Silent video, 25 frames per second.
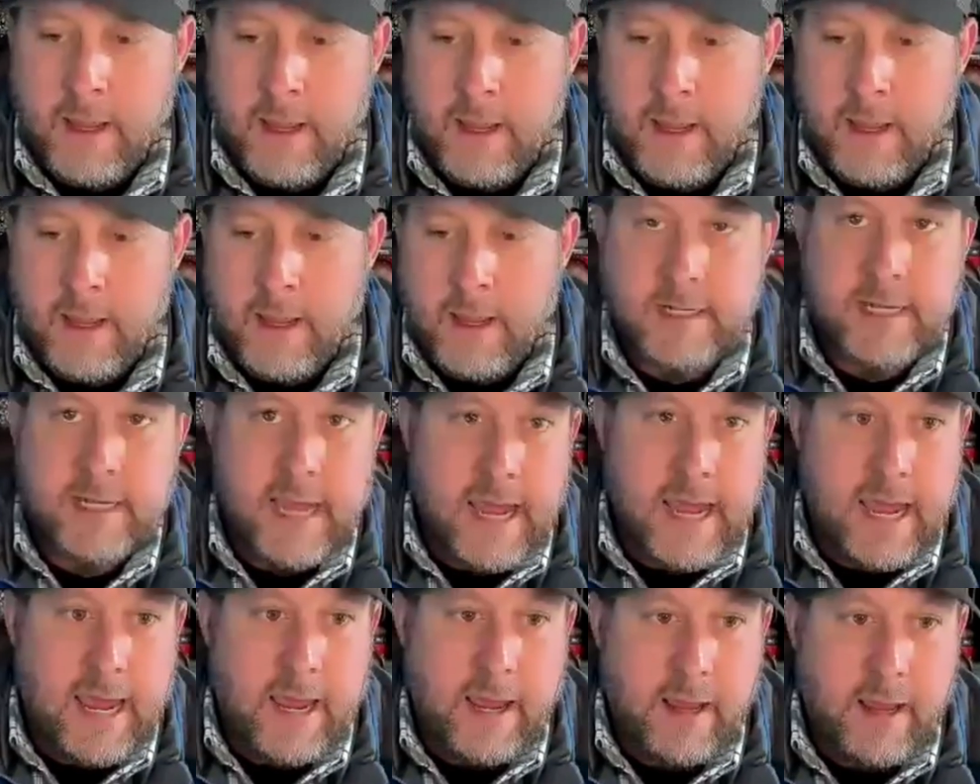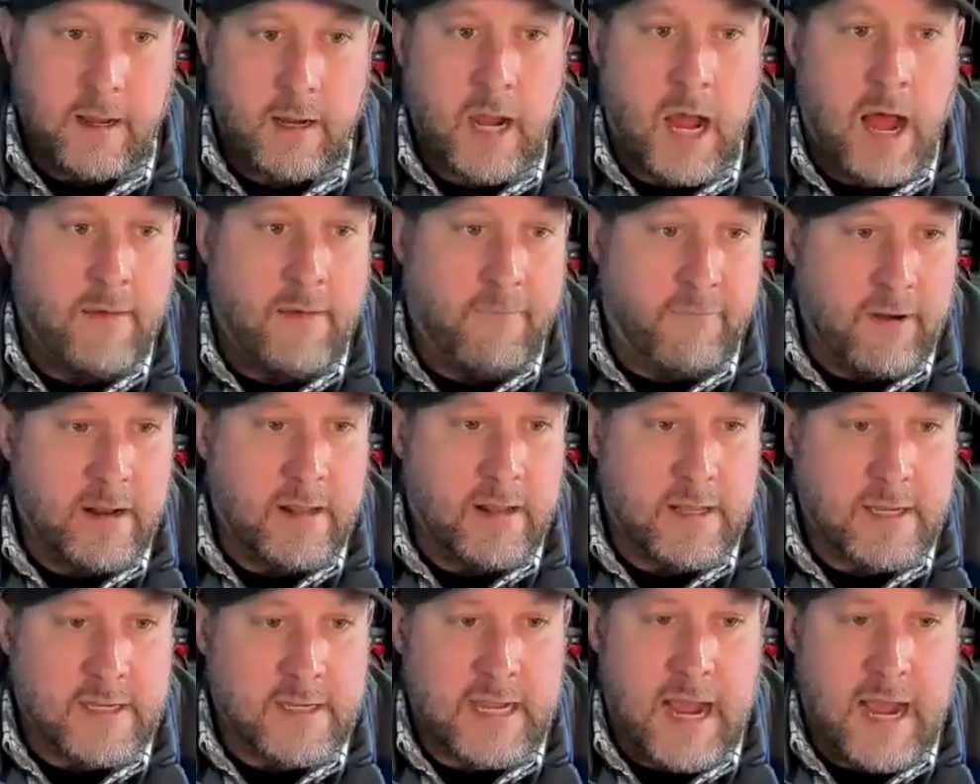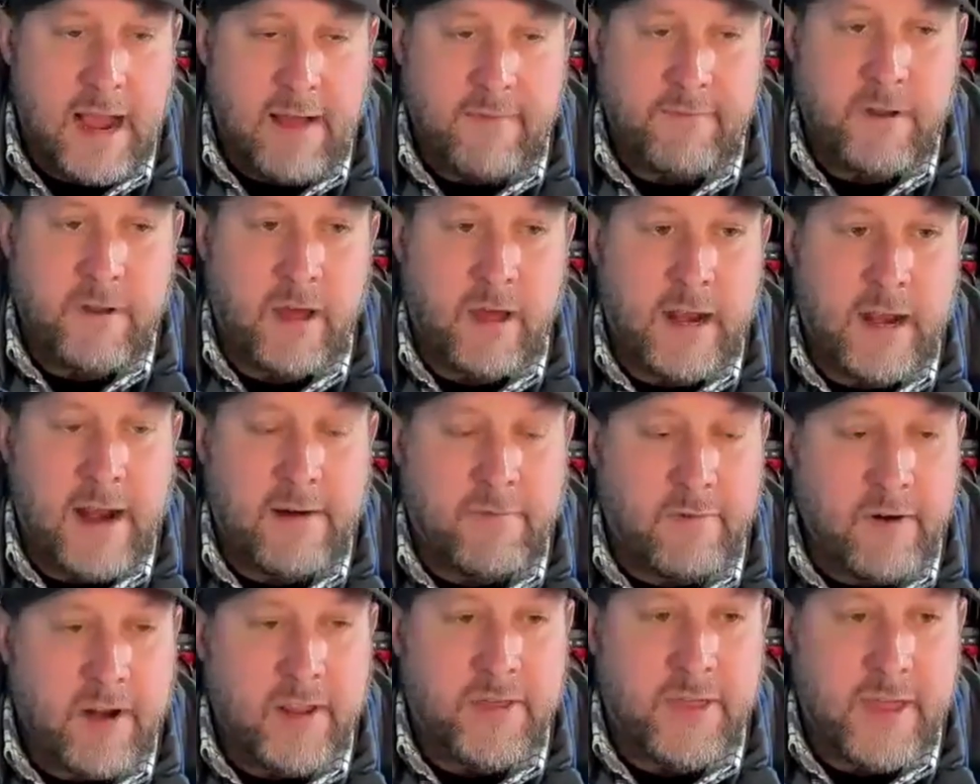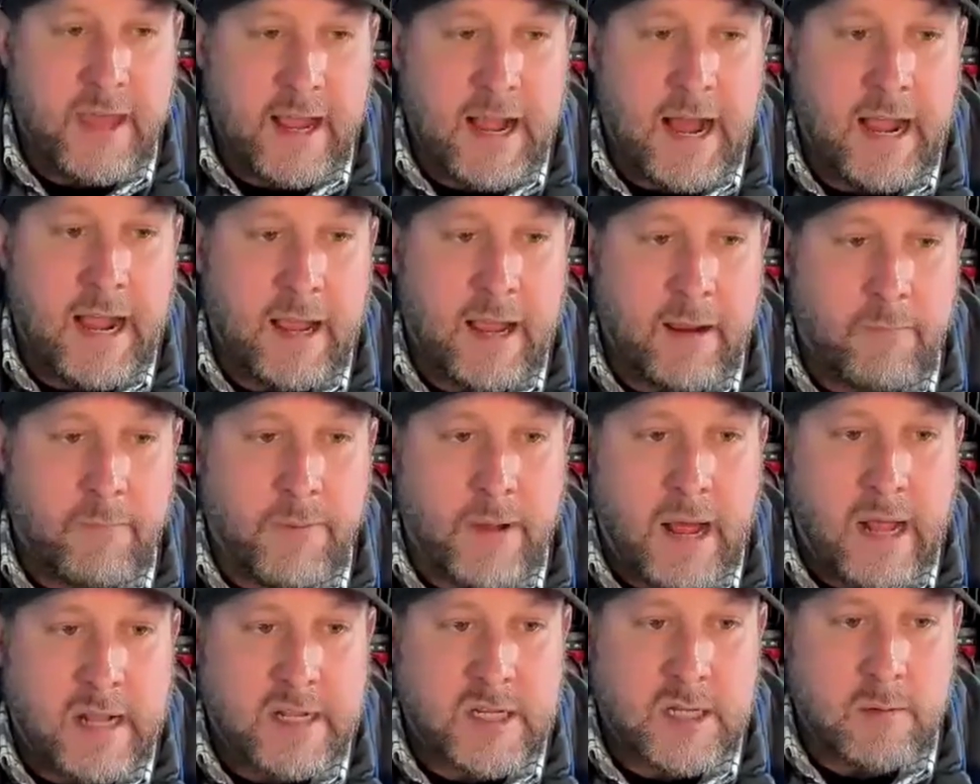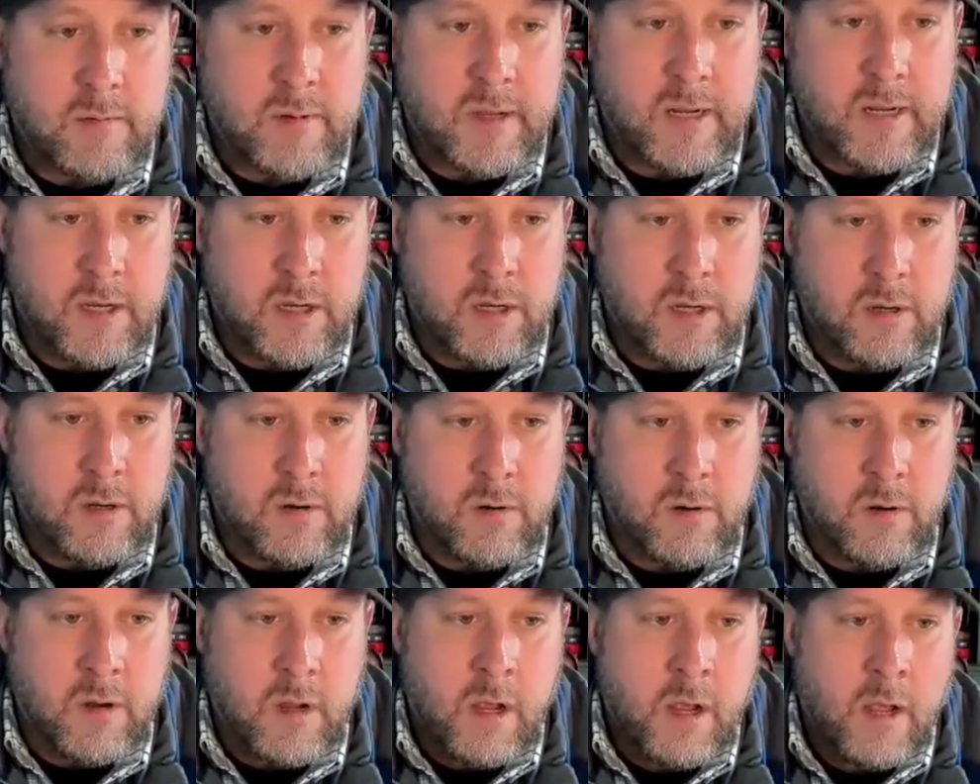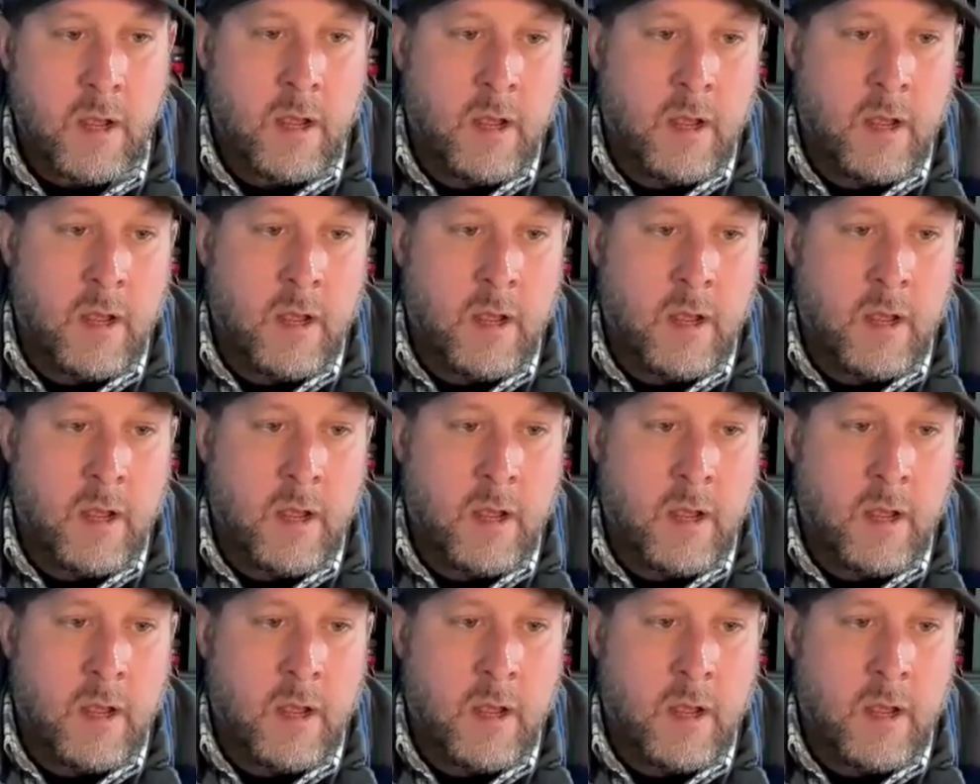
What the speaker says: and confidently say, I've done everything I can possibly do